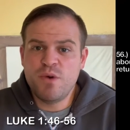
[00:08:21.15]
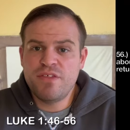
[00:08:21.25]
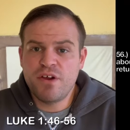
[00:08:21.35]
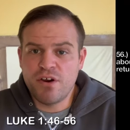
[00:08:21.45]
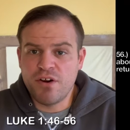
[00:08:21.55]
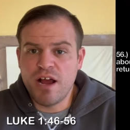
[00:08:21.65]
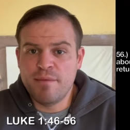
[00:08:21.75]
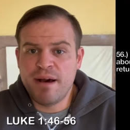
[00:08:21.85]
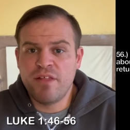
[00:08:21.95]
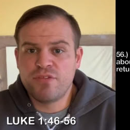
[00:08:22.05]
with her
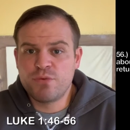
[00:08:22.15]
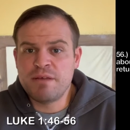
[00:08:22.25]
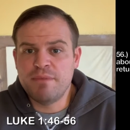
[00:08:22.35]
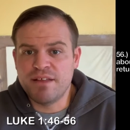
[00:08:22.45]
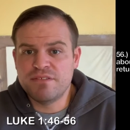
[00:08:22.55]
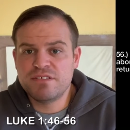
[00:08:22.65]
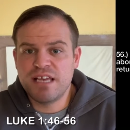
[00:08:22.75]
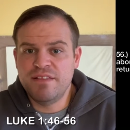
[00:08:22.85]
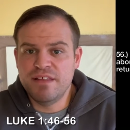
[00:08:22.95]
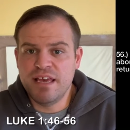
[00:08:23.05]
about three months
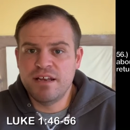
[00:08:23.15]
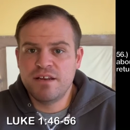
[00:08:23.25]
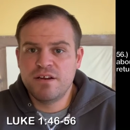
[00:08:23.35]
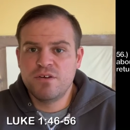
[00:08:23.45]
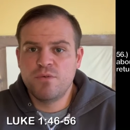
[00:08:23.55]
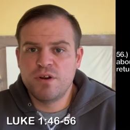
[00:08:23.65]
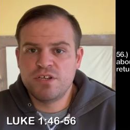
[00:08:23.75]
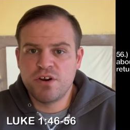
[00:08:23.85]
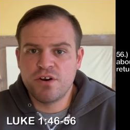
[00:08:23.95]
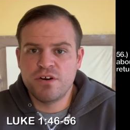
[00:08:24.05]
and then
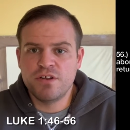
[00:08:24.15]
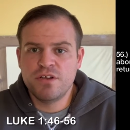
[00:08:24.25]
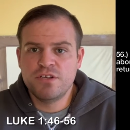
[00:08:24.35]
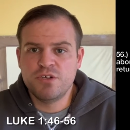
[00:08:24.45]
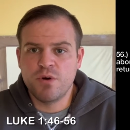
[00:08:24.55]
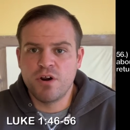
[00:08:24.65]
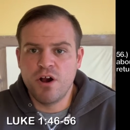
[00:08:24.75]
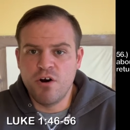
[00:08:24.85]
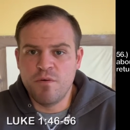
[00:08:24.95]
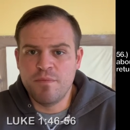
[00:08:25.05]
returned to her
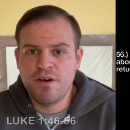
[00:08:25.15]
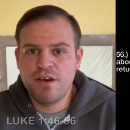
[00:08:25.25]
home.